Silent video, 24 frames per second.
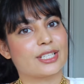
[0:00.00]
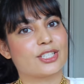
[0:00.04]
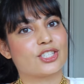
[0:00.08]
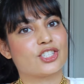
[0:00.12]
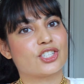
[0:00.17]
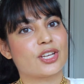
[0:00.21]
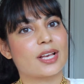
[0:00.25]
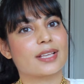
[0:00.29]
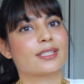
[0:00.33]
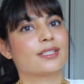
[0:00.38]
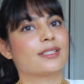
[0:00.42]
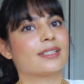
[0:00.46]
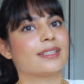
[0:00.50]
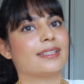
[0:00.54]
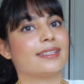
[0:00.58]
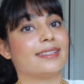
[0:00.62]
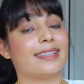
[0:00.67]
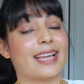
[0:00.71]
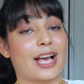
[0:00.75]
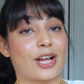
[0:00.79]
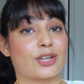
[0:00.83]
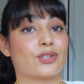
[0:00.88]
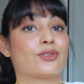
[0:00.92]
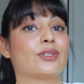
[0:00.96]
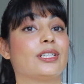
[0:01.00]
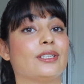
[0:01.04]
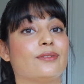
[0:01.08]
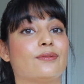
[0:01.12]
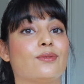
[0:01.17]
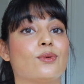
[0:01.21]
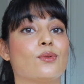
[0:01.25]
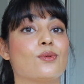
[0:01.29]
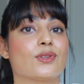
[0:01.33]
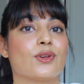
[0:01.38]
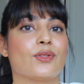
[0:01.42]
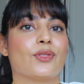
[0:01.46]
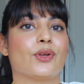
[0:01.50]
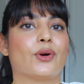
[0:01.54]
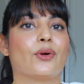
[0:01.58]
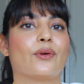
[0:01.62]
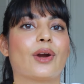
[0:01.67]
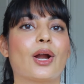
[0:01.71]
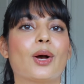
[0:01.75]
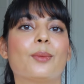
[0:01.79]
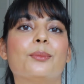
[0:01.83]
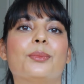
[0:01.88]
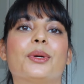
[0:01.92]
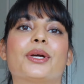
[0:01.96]
It just naturally falls on the
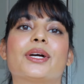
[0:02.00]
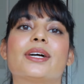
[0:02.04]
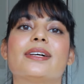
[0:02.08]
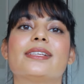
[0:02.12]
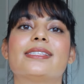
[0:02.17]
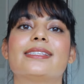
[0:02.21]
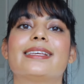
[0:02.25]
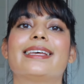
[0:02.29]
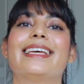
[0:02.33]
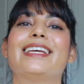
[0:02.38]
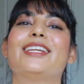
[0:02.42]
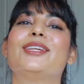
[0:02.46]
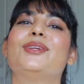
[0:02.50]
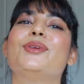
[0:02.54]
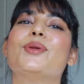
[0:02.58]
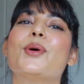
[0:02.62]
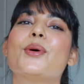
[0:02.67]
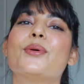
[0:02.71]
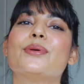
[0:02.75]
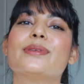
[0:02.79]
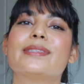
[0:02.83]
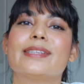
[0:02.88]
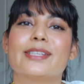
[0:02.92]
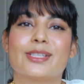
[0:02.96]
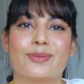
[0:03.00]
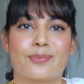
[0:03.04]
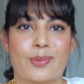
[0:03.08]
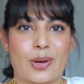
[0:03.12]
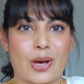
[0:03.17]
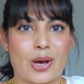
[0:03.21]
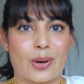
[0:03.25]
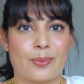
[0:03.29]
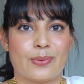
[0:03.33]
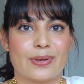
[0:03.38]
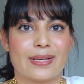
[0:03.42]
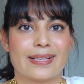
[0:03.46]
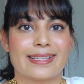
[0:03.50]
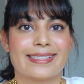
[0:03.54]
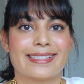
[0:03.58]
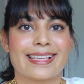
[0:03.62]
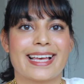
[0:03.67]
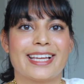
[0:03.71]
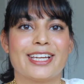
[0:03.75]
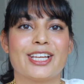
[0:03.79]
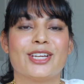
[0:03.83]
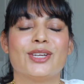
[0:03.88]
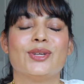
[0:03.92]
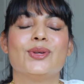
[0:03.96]
ground because it knows its purpose
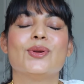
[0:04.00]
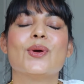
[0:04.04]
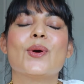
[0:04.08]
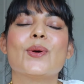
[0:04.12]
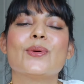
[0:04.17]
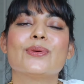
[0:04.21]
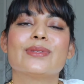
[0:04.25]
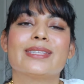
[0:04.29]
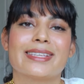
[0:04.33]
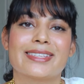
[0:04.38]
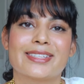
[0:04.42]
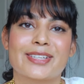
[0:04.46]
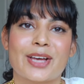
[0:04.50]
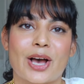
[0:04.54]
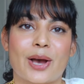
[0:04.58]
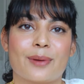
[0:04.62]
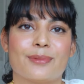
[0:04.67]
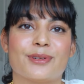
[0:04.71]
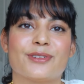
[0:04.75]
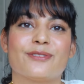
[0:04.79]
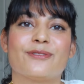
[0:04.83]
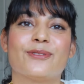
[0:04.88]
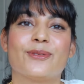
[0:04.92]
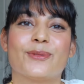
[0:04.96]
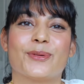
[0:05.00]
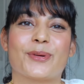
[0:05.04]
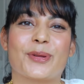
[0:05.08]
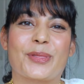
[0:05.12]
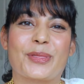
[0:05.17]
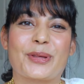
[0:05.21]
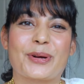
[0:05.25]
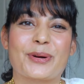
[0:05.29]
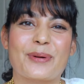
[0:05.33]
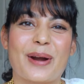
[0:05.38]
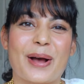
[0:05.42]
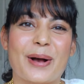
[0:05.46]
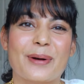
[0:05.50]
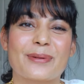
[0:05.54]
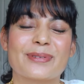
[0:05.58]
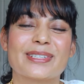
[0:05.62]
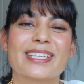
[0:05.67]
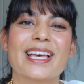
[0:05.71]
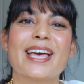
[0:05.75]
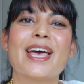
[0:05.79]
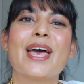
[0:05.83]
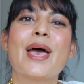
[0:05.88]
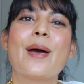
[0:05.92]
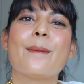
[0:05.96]
and it knows it's time to fall on the ground